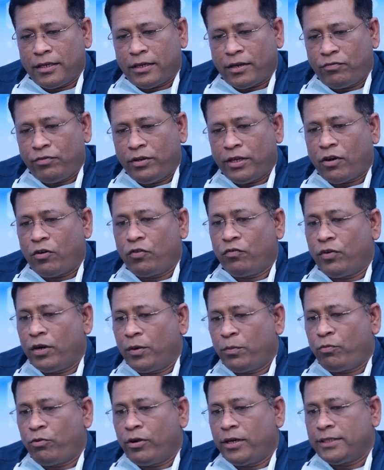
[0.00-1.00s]
roughly around
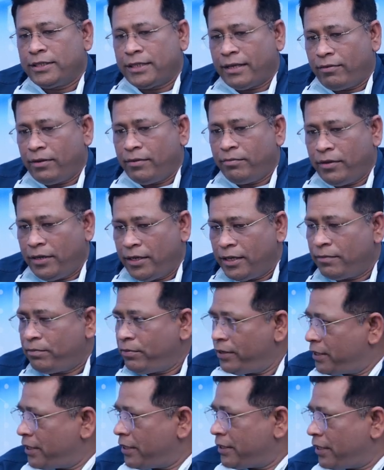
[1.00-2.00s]
1.7 million
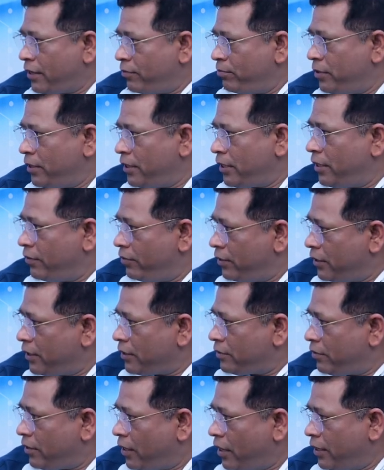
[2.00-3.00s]
patients have been given
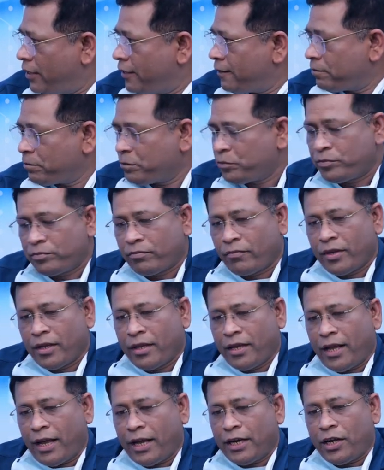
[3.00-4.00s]
this drug.
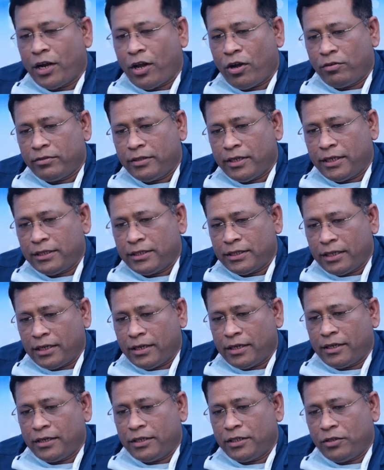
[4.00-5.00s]
And now there is
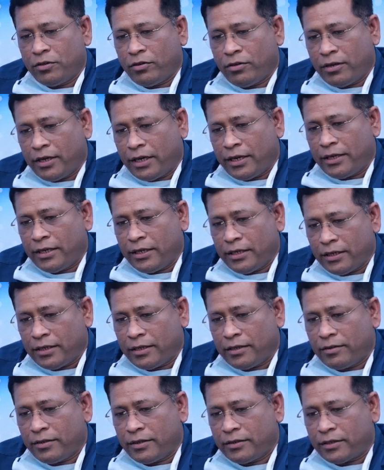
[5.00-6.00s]

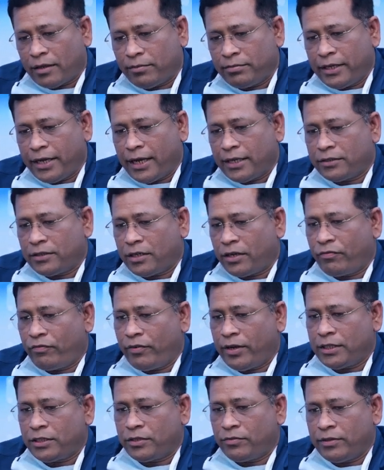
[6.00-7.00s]
something has
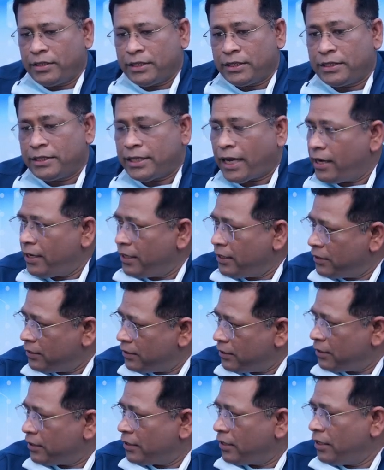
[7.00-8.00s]
surfaced which is
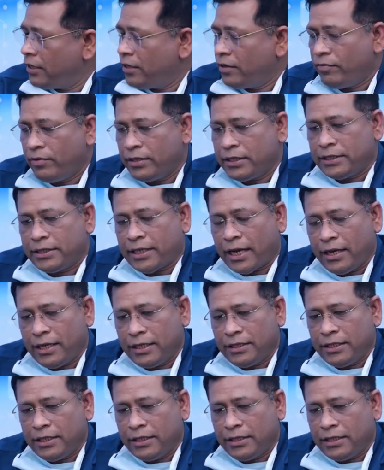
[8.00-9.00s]
challenging
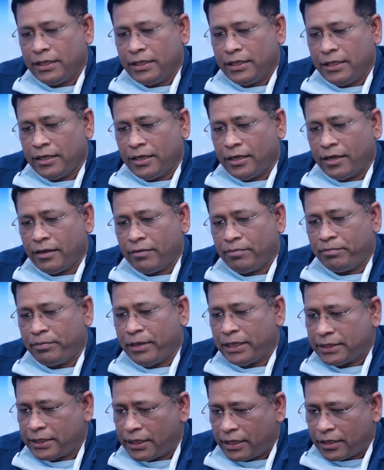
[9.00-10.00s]
the
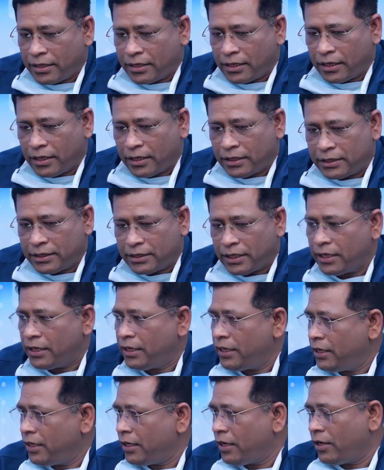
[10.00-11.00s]
basic
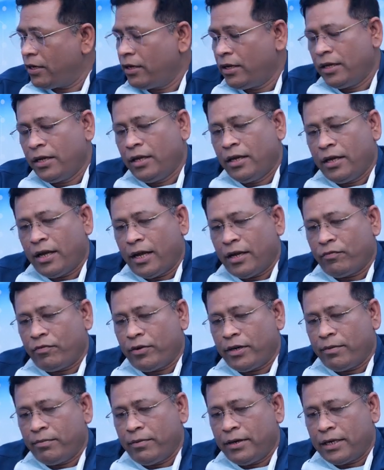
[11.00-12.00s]
study and
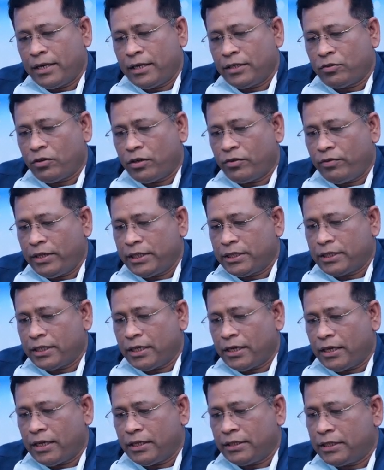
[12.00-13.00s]
fundamentals on which
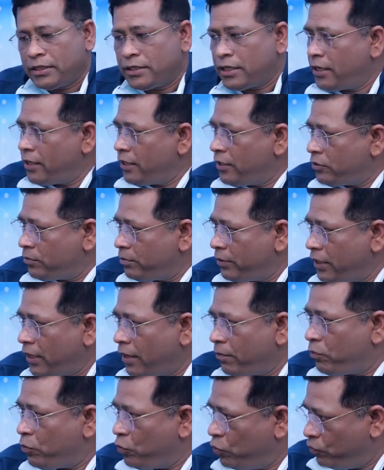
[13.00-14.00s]
this study is being
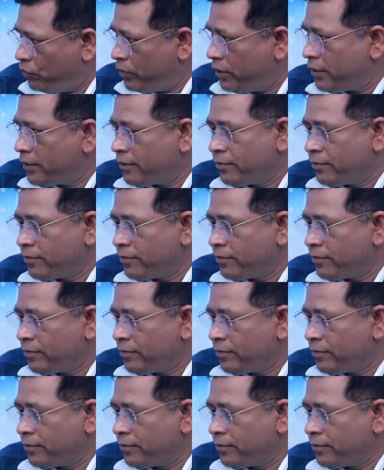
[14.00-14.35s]
approved.